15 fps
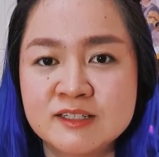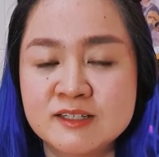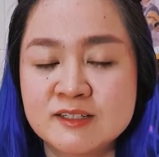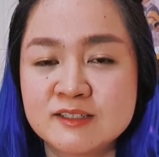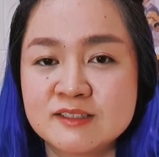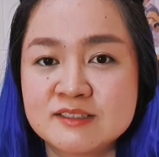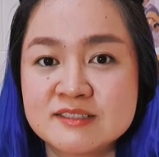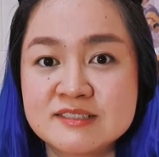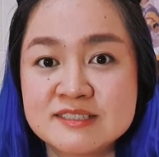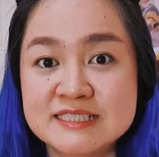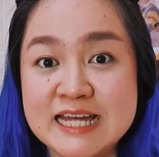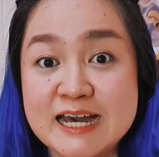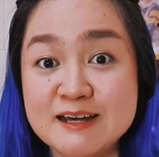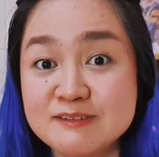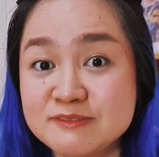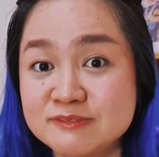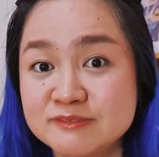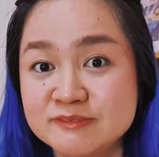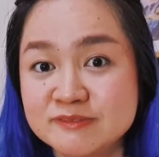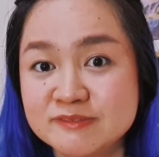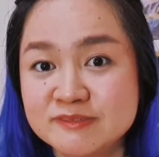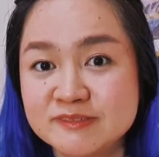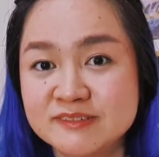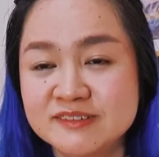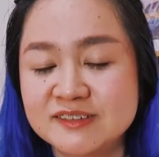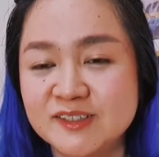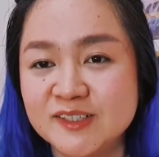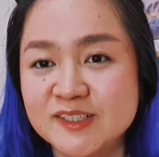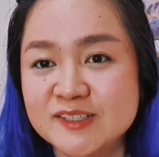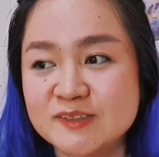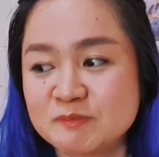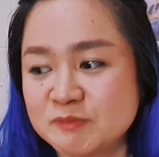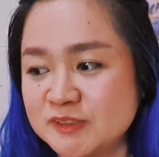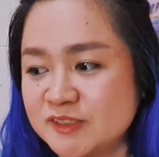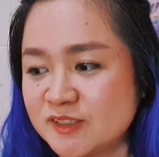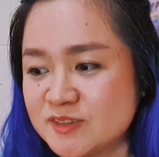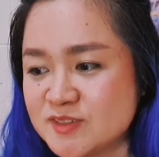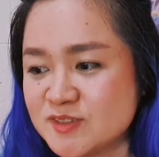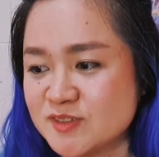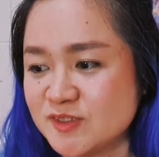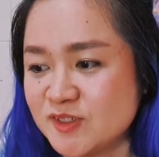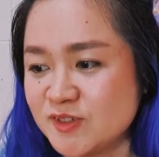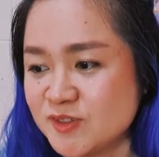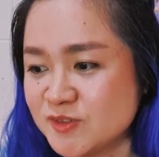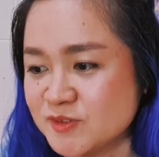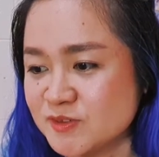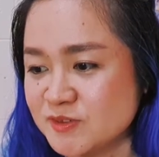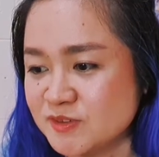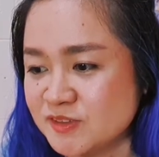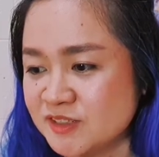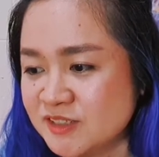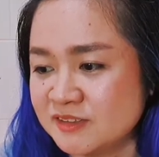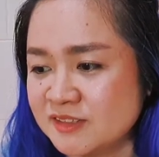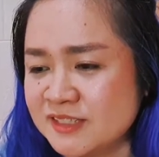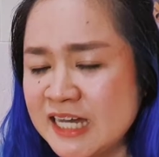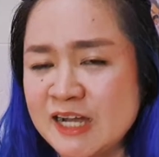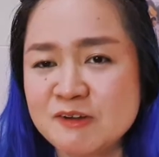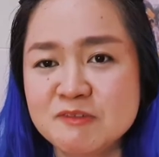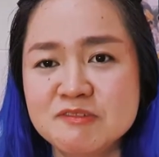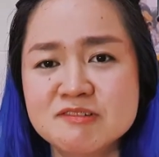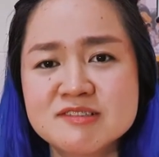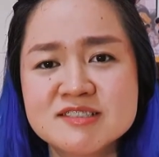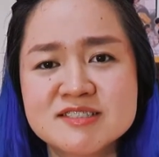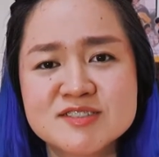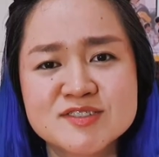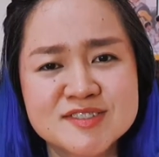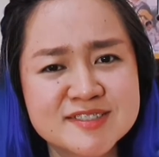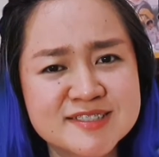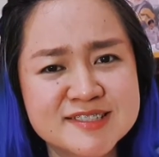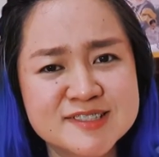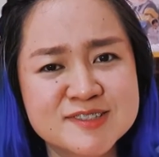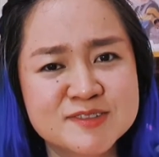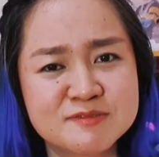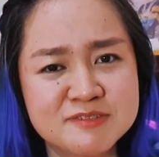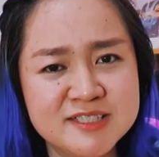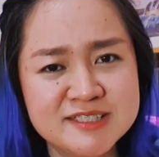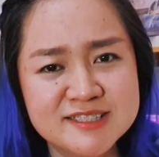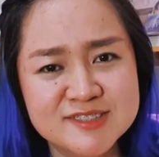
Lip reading: the staff or the production crew. That was just a sweet